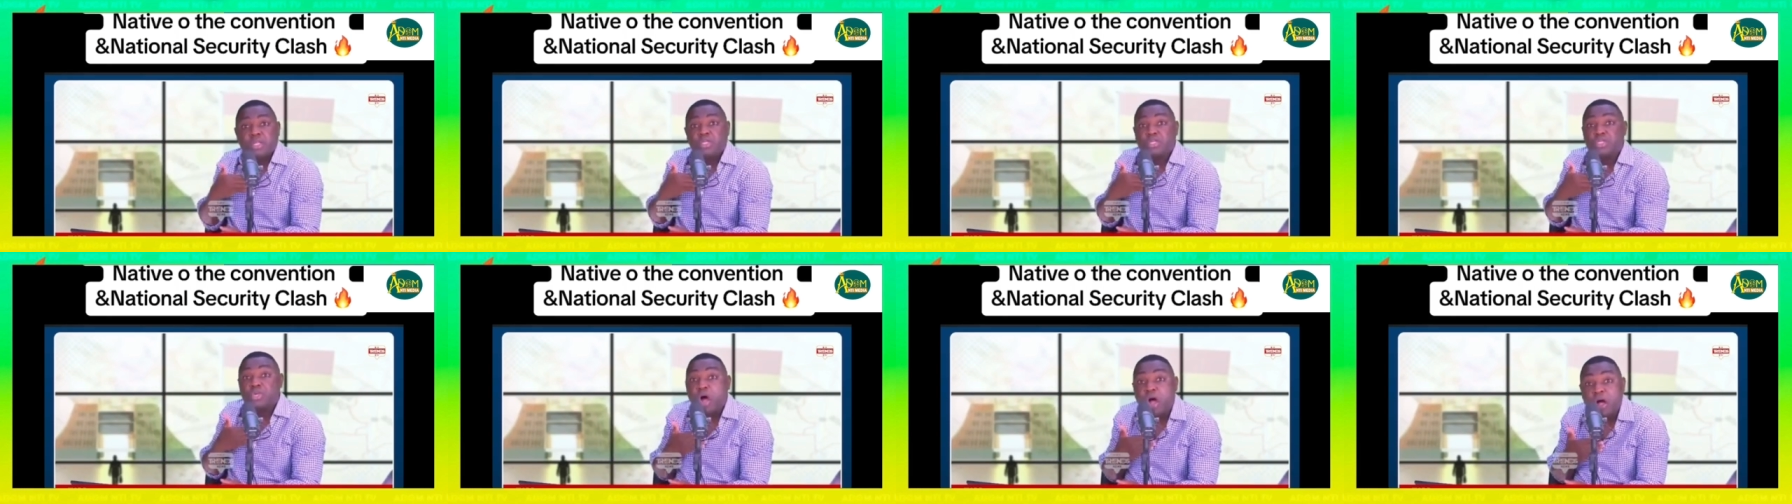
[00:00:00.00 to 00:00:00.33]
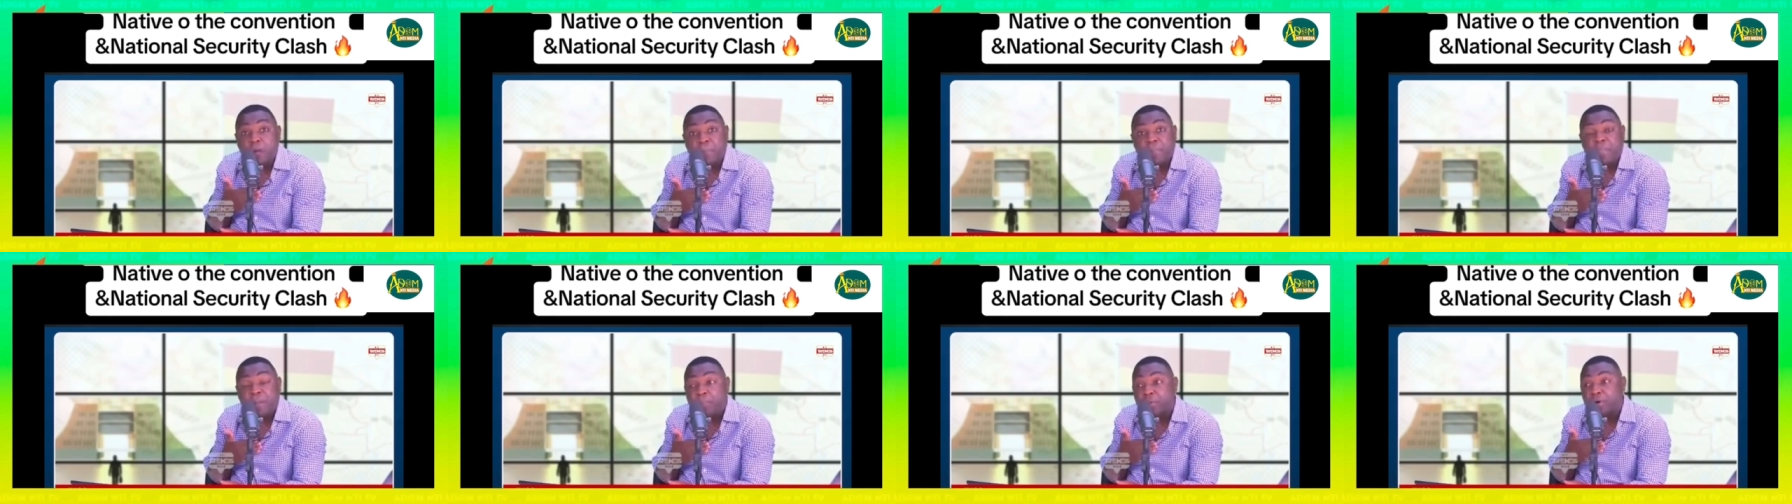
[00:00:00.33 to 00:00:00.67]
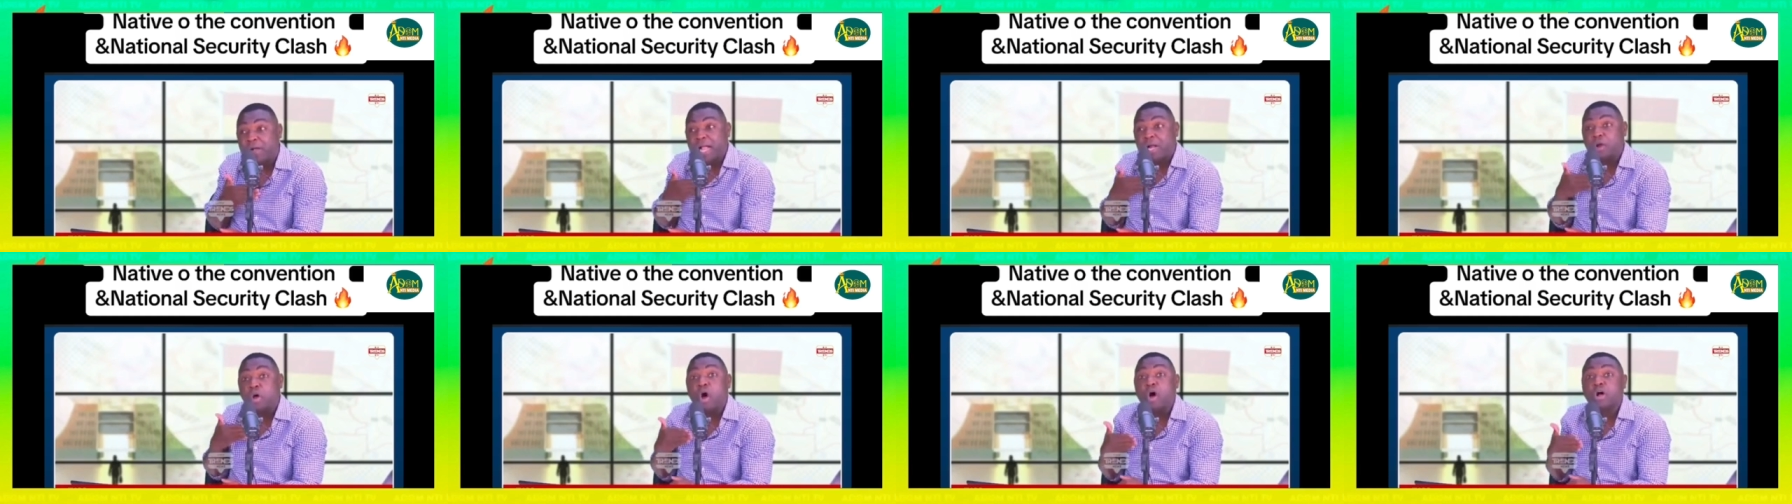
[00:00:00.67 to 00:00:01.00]
young people
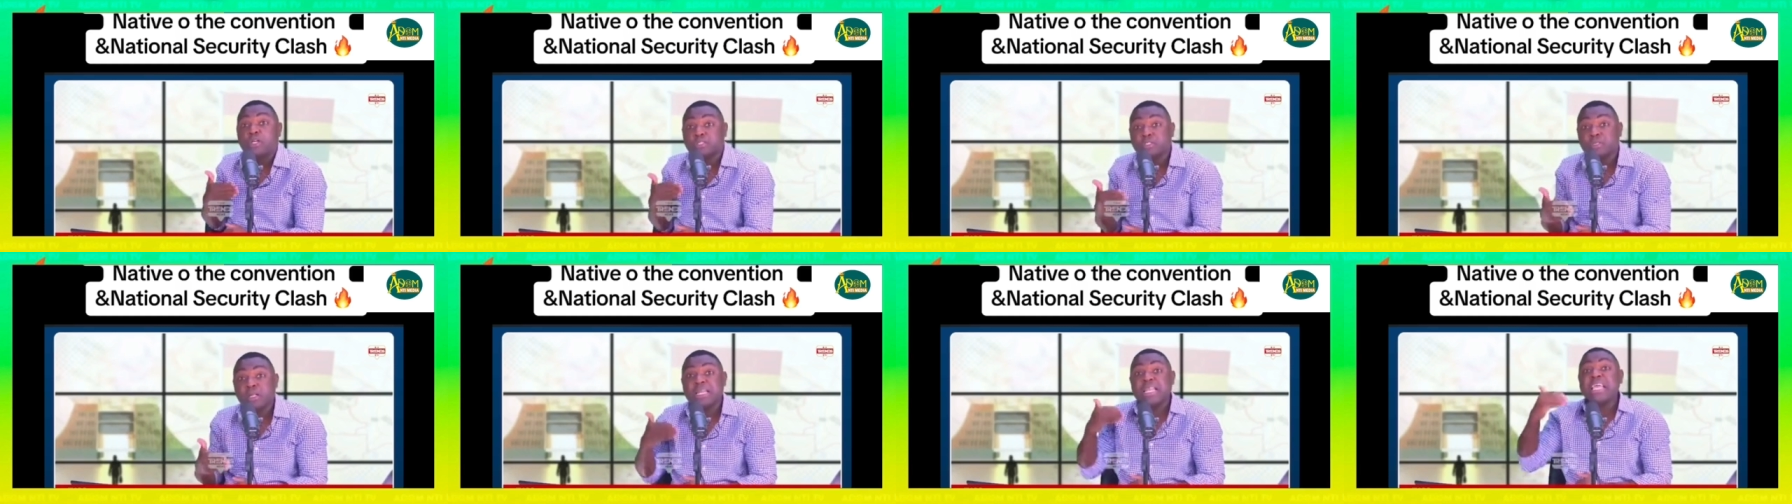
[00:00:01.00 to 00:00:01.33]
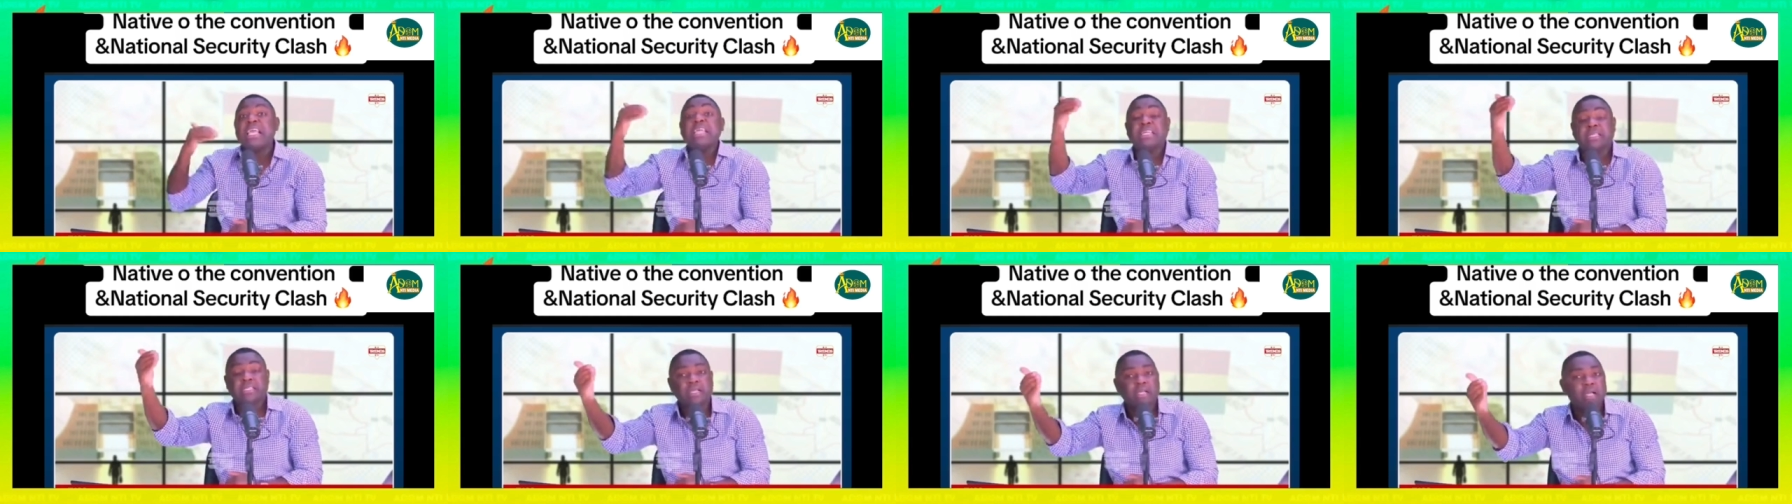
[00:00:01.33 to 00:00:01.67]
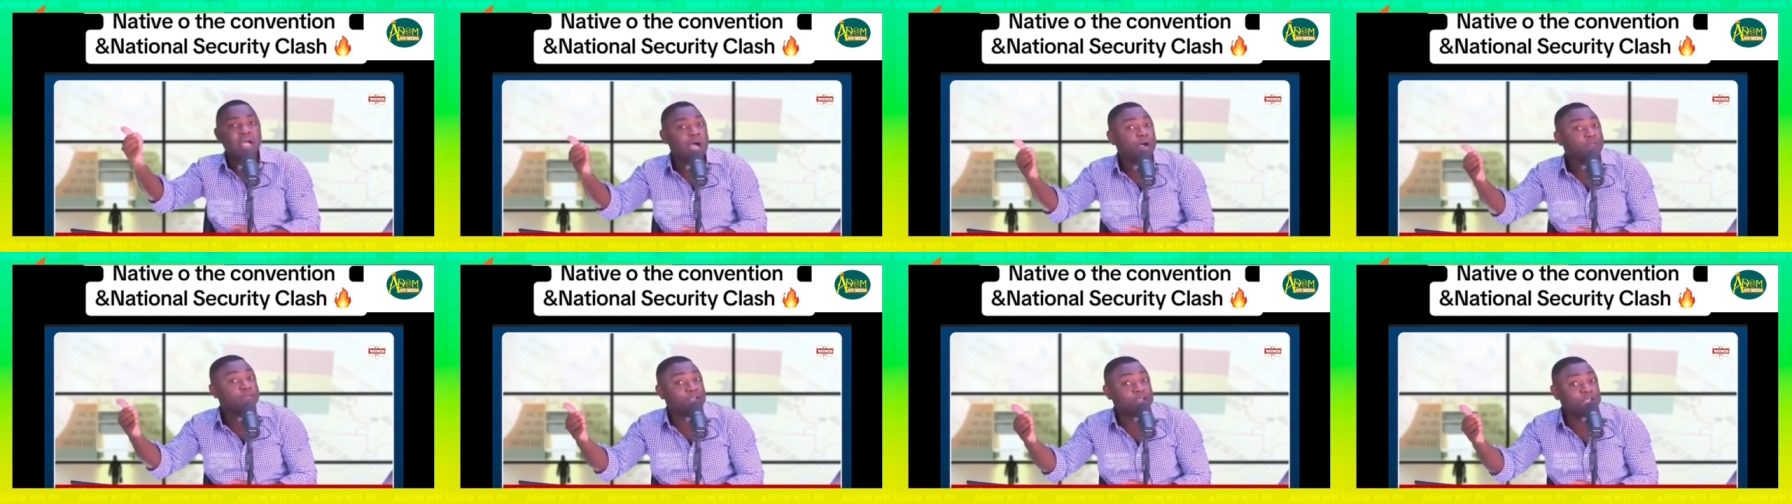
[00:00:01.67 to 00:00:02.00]
can also lead
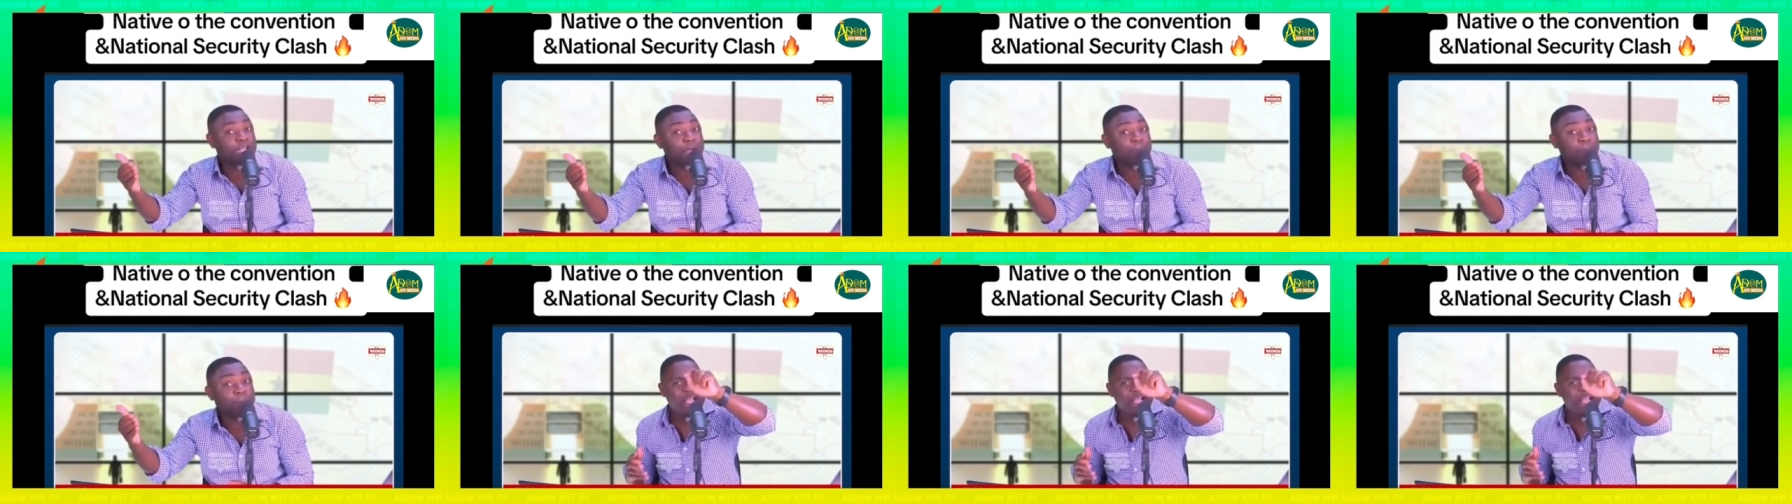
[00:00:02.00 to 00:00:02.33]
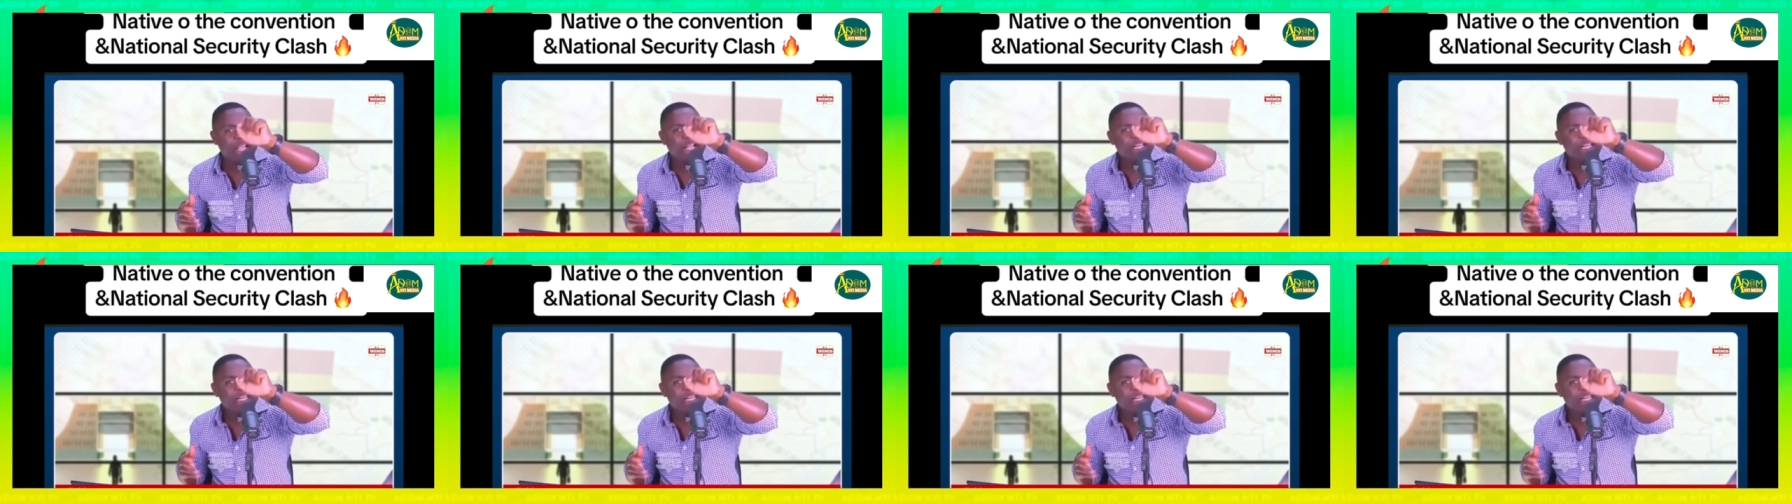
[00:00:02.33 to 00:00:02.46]
after them.